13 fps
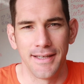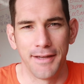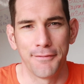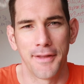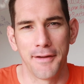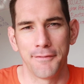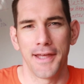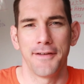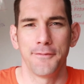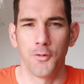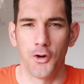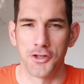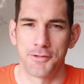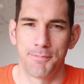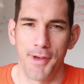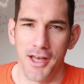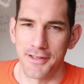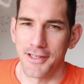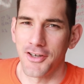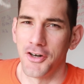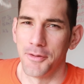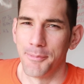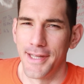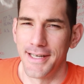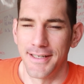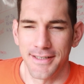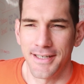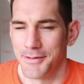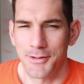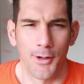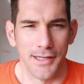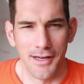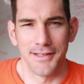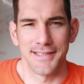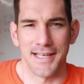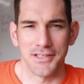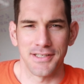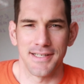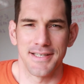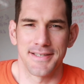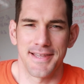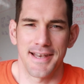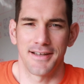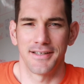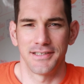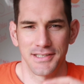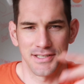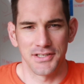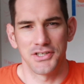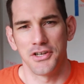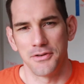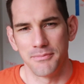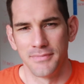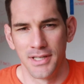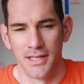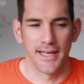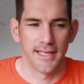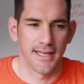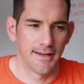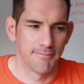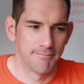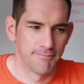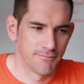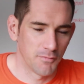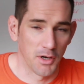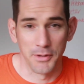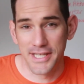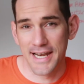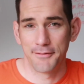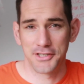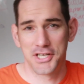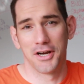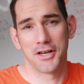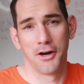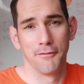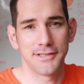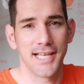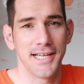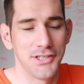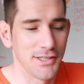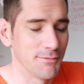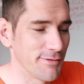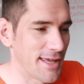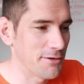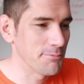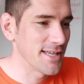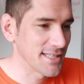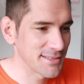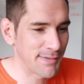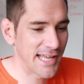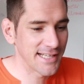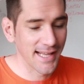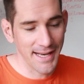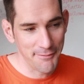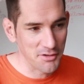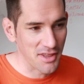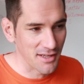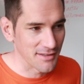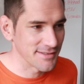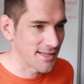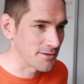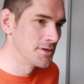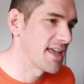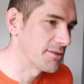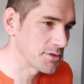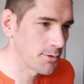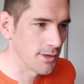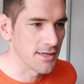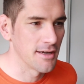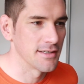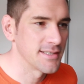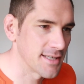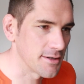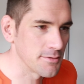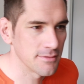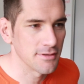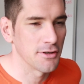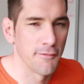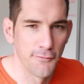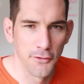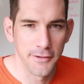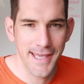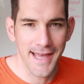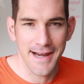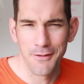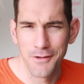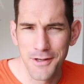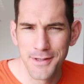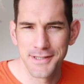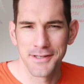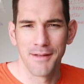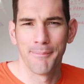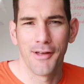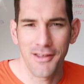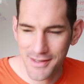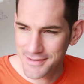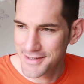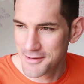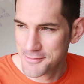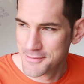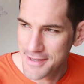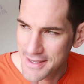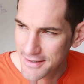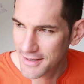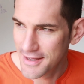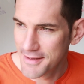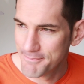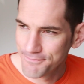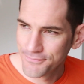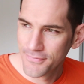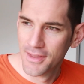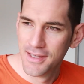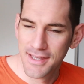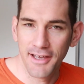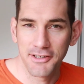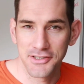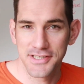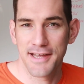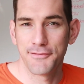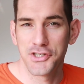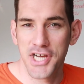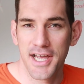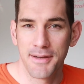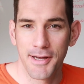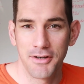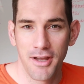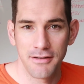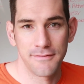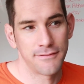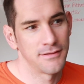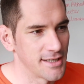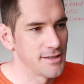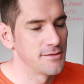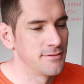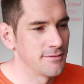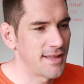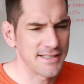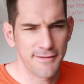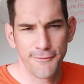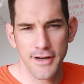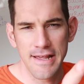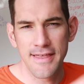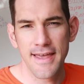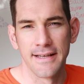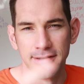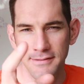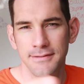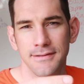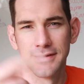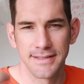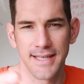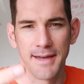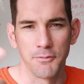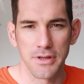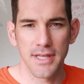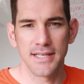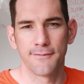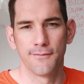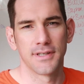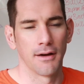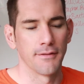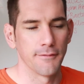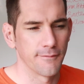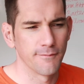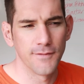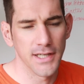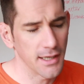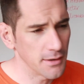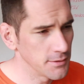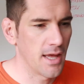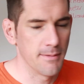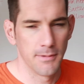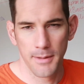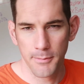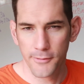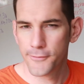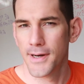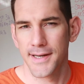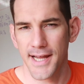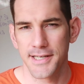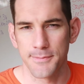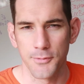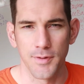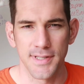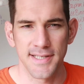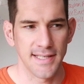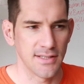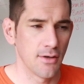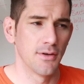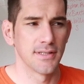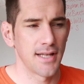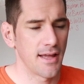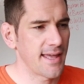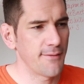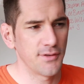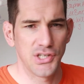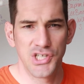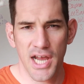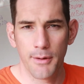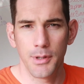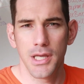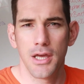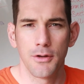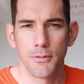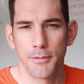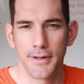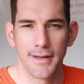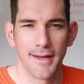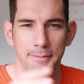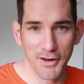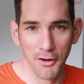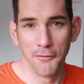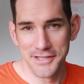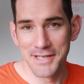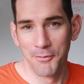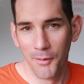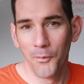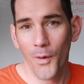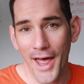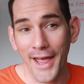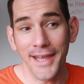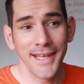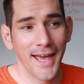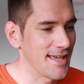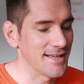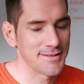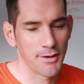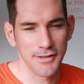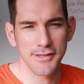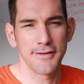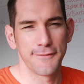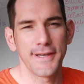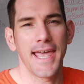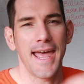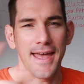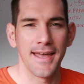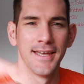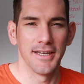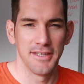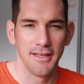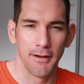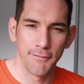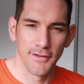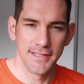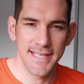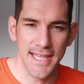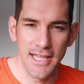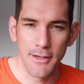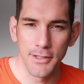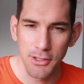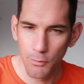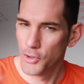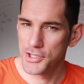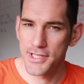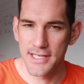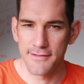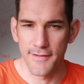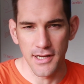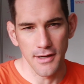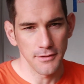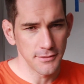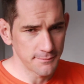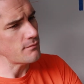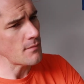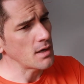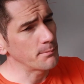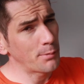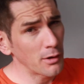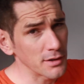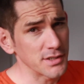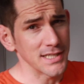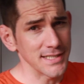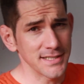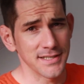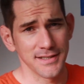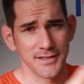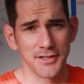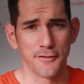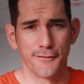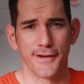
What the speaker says: if they've watched behind the comm, and it was quite nice actually, because then I just assume they, well, we can have a conversation without me explaining everything. So that was quite nice. So looking forward to getting out with Lewis on the bike. So yeah, I can just have a chat about life. So that's the funny thing, as again, with this kind of video. And like my friend Adam always says, oh, it's like having a chat with you, obviously one way. Yeah, so I do forget. Yeah, if I see you and you watch these videos, apologies, because I do